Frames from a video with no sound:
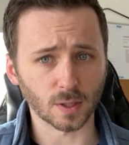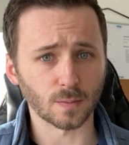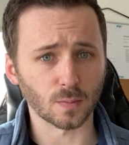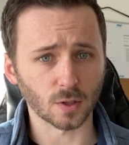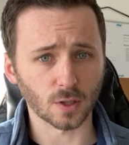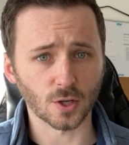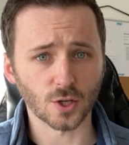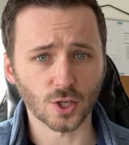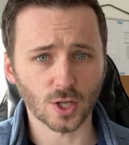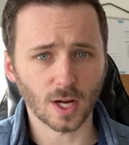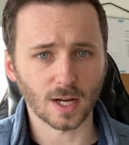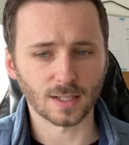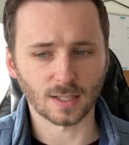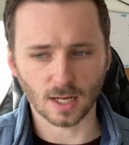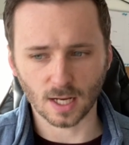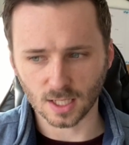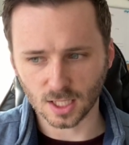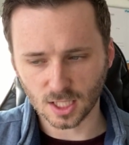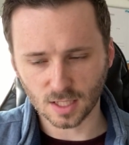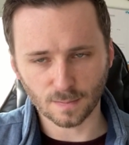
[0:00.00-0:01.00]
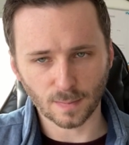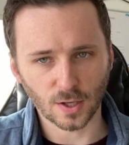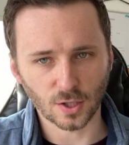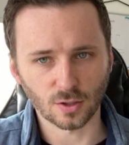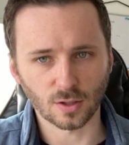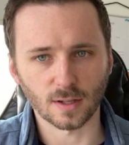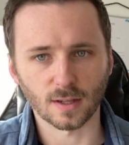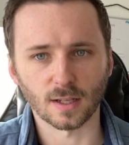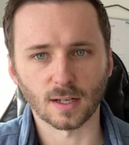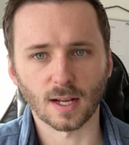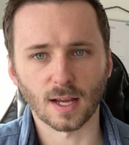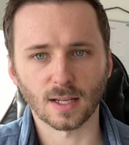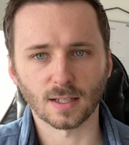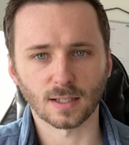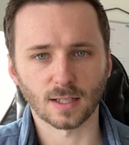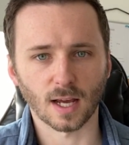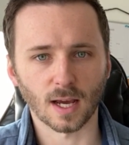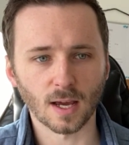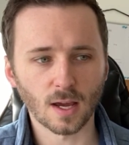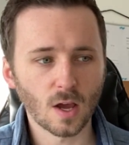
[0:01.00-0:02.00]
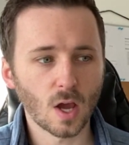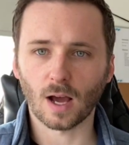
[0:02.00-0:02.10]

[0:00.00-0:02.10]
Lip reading: bullish signs, especially the NASDAQ.